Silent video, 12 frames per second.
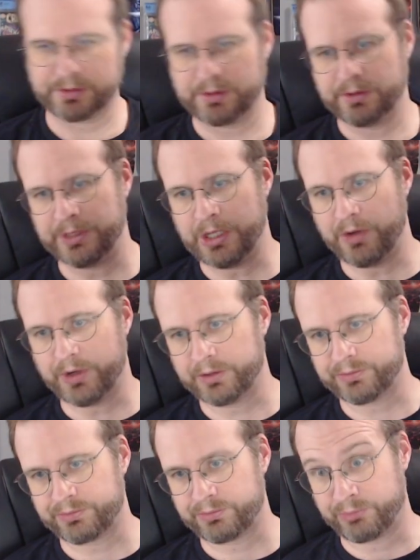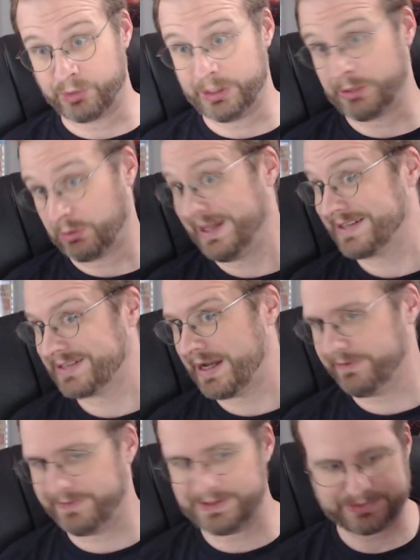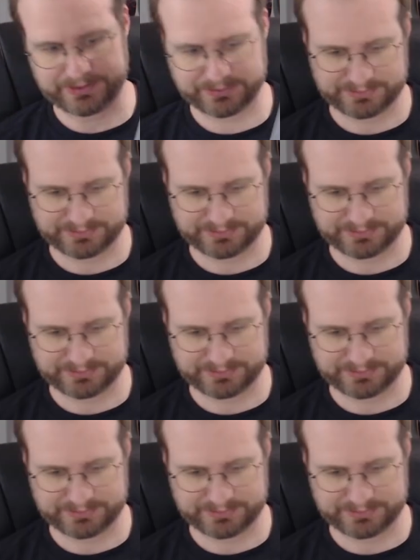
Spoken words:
the owner really, really likes Iron Fist.